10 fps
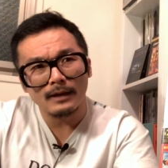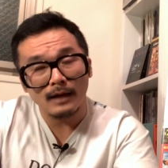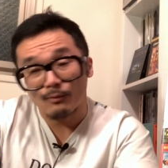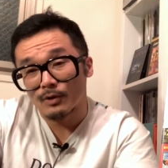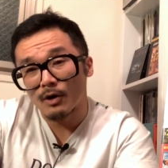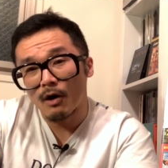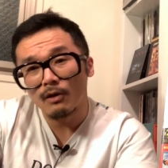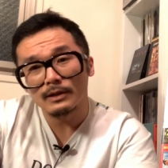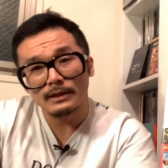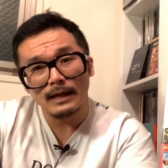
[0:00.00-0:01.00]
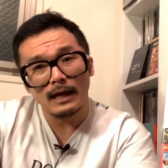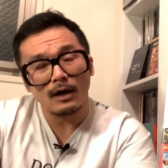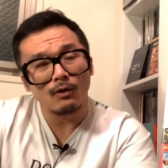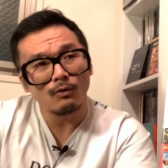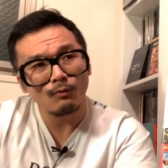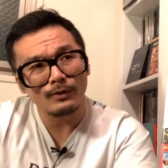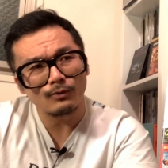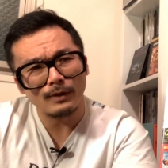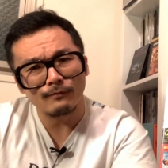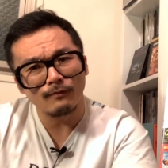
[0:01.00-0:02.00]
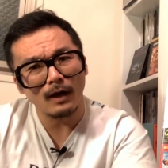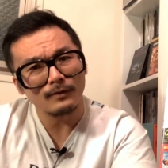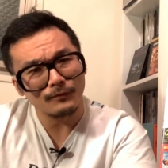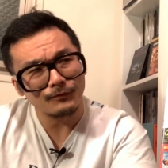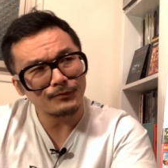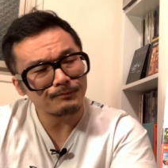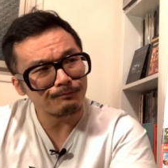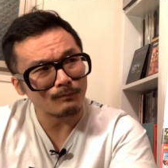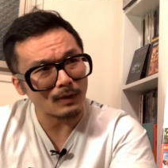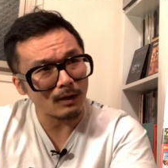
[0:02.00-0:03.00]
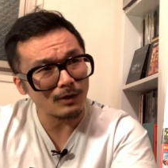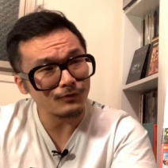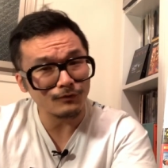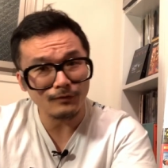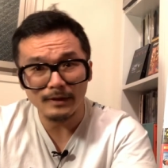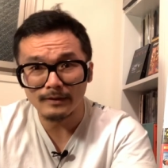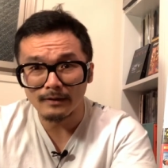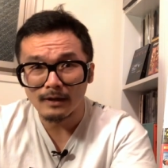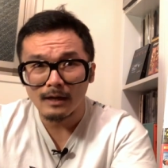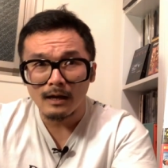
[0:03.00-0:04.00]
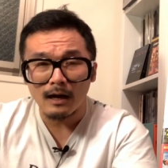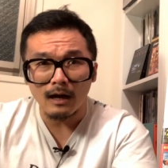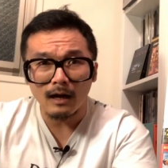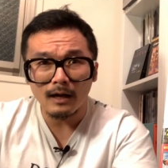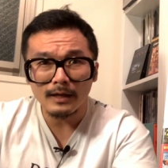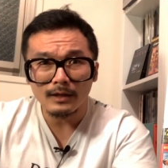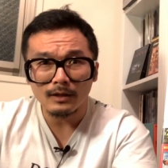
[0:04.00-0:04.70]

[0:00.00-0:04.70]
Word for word: I recall it now with great fondness. Now, I should say that I